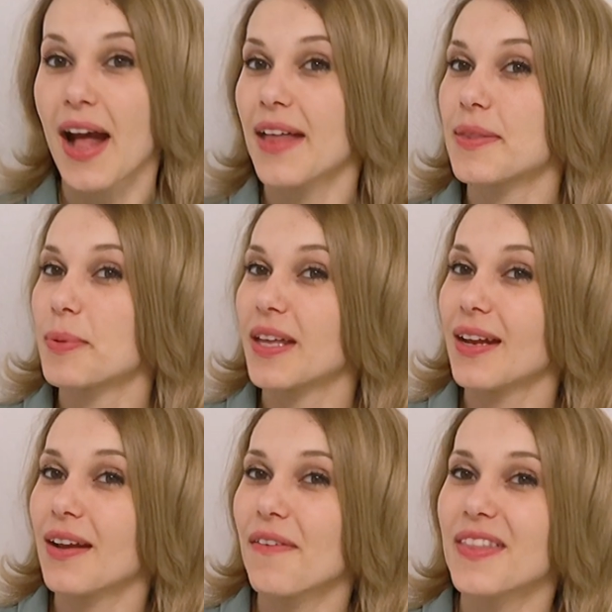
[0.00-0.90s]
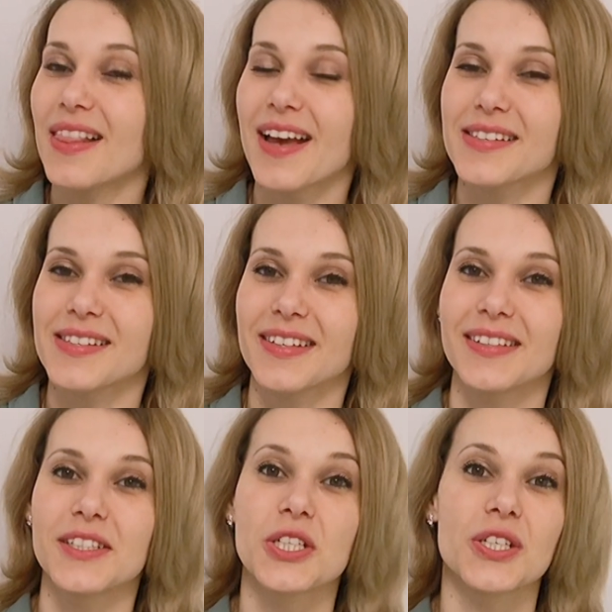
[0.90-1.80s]
At the beginning of the
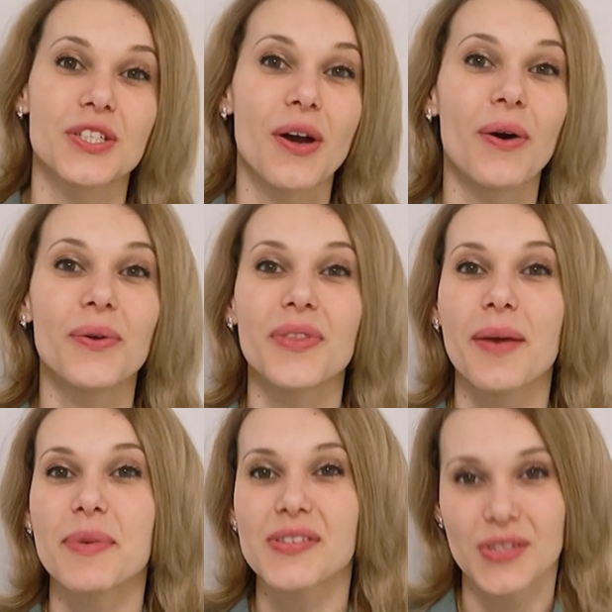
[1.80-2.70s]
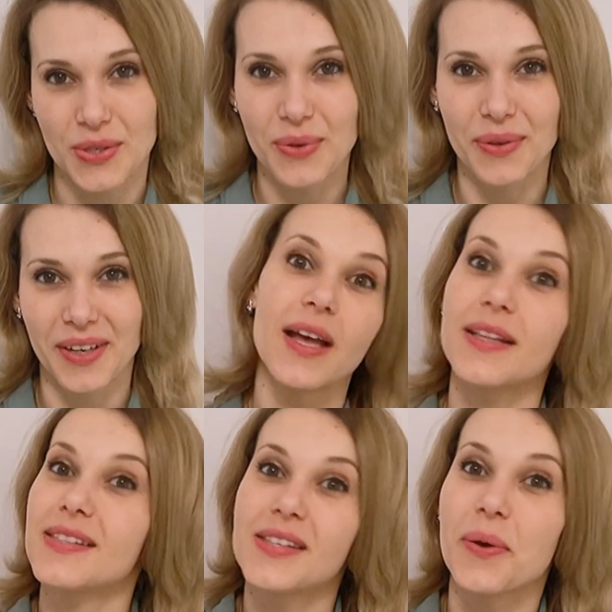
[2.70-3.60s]
lesson, she told them a story,
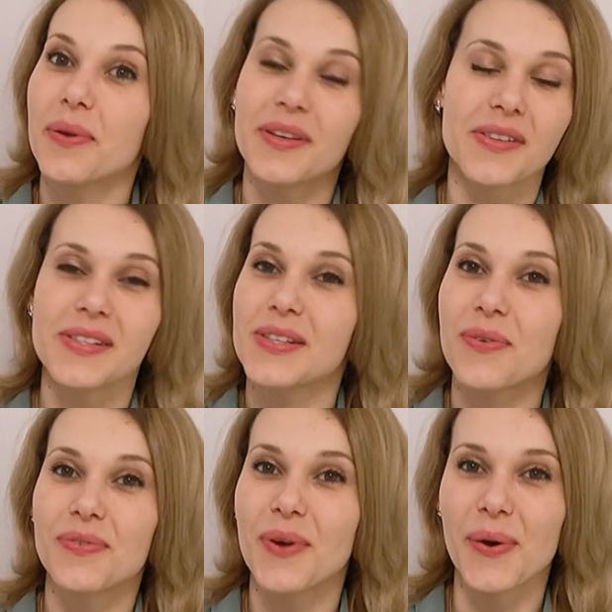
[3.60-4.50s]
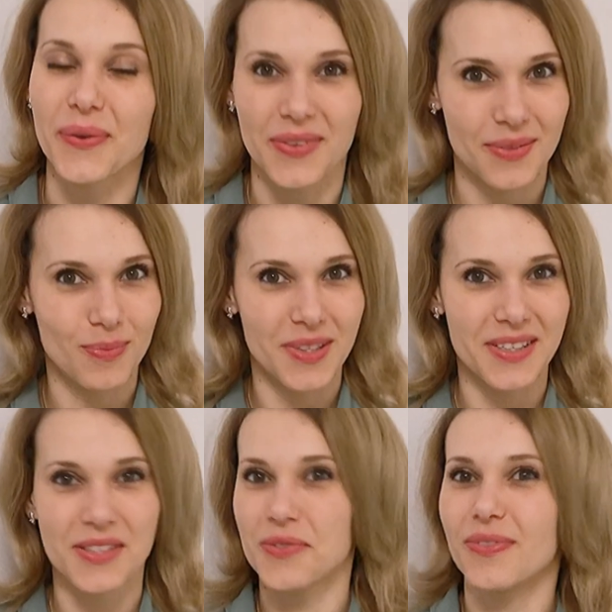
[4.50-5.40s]
and so on and so forth.
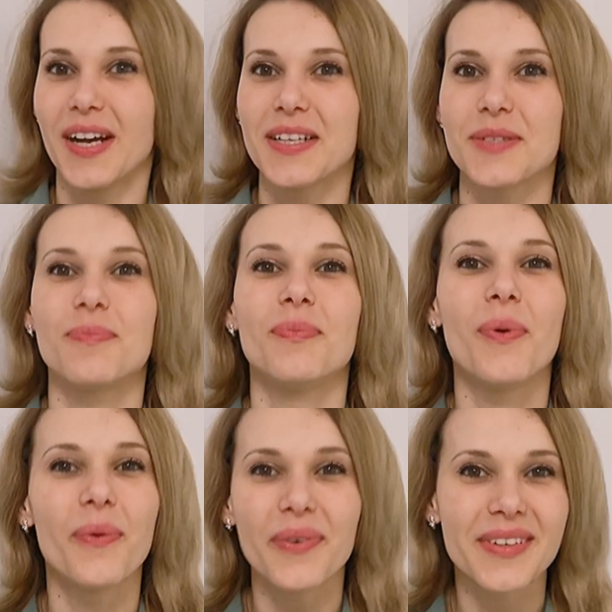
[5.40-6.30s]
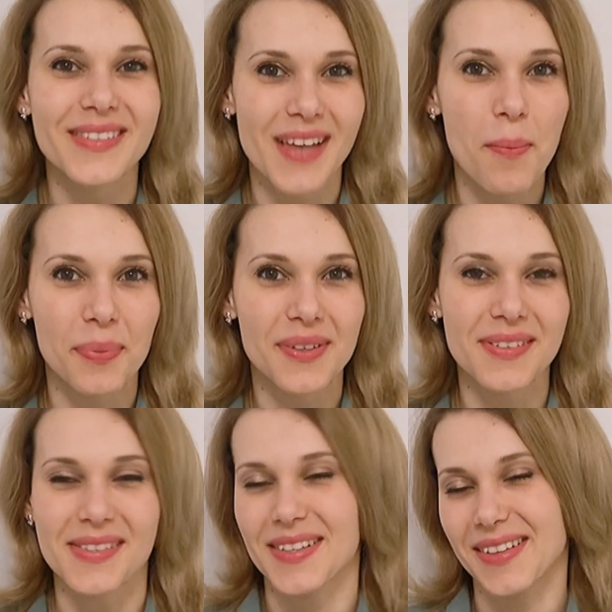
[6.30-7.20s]
Please write more
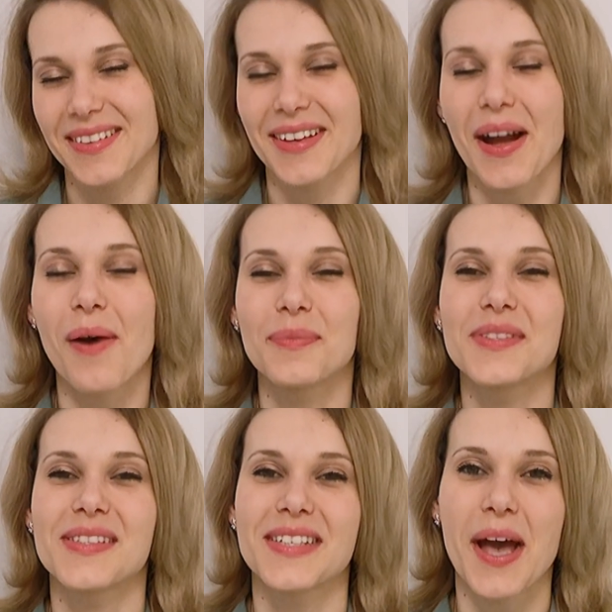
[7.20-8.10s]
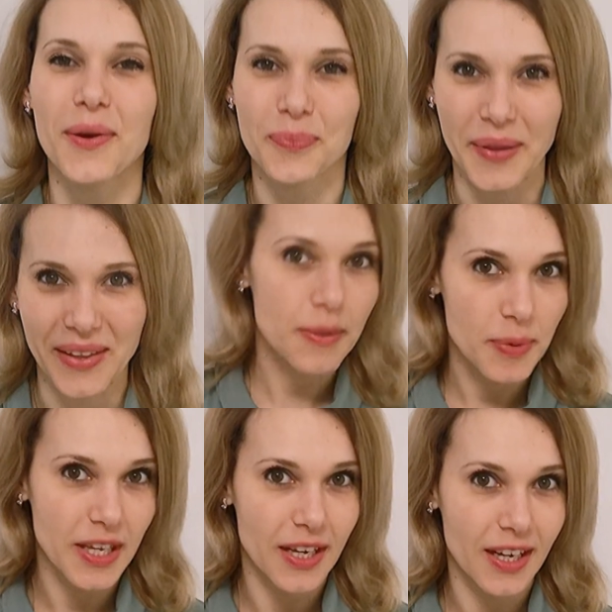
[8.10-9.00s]
examples in the comments down below. At the
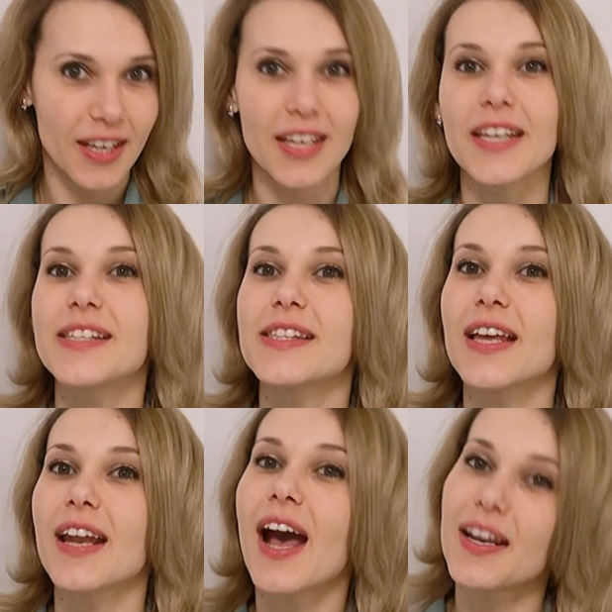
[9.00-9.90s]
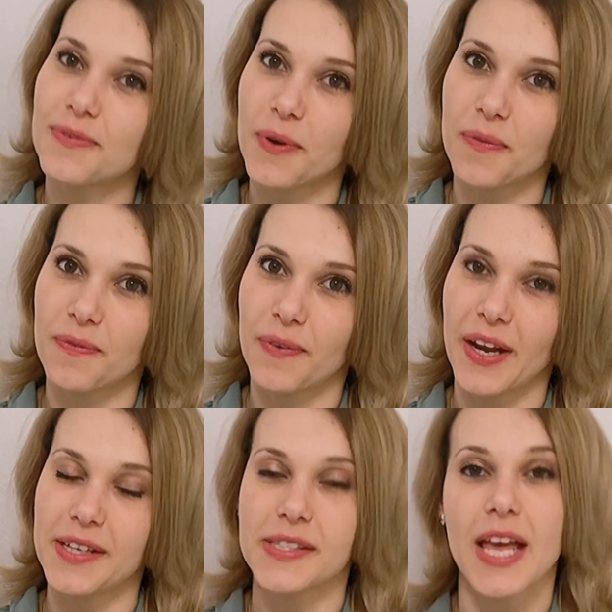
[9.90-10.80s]
beginning is an adverb
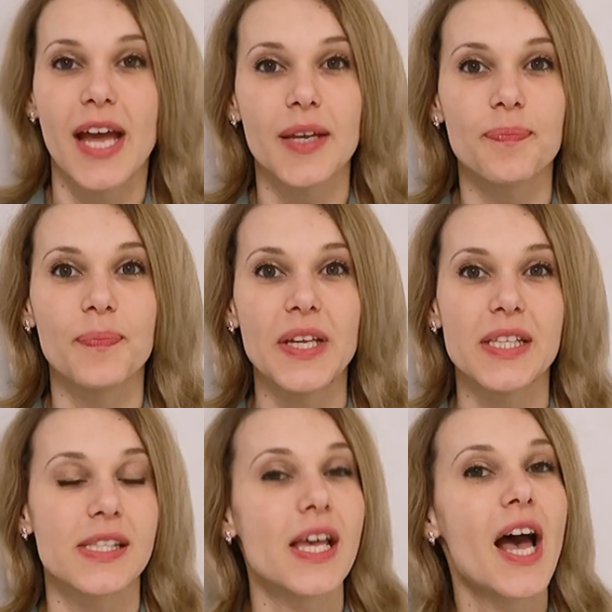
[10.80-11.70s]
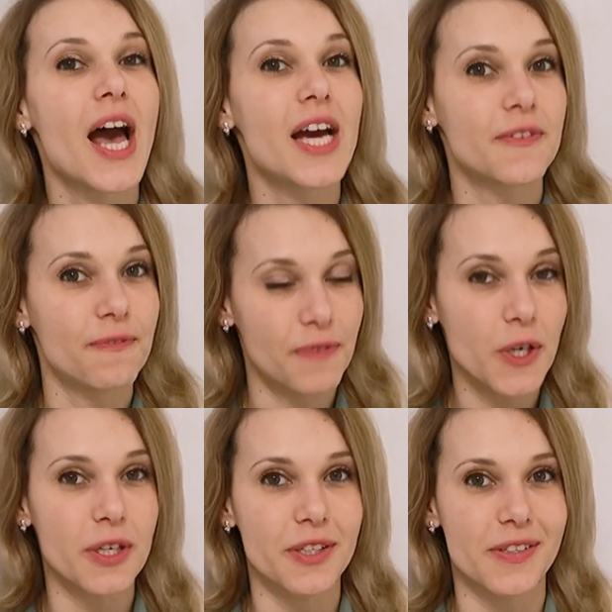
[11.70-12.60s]
phrase, and it means at
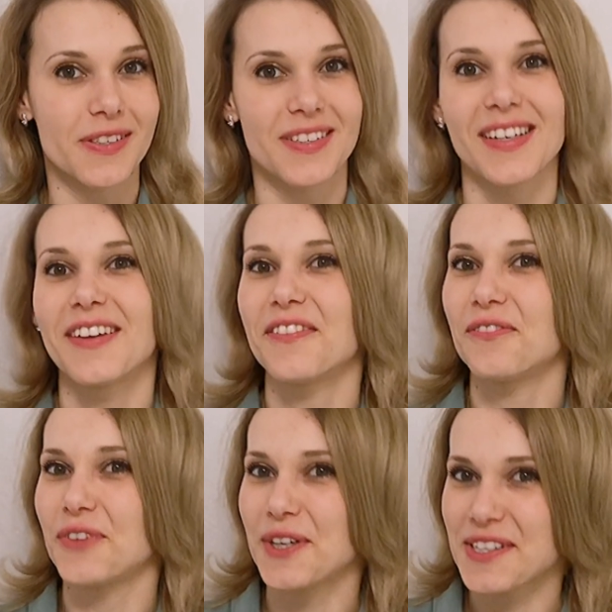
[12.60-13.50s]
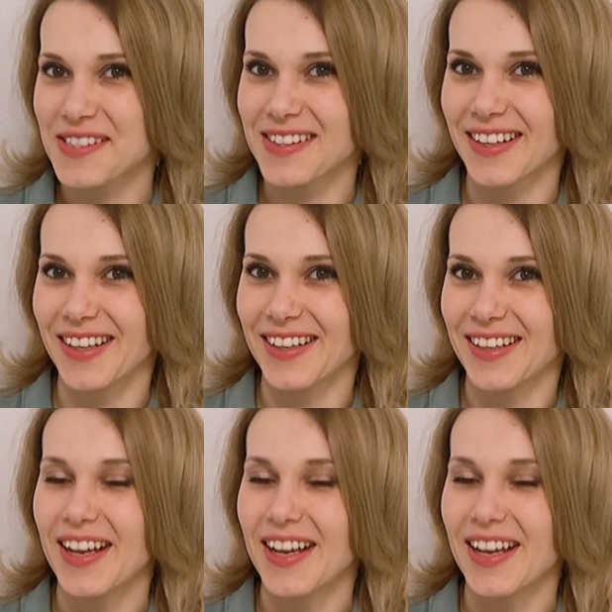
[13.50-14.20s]
first, firstly.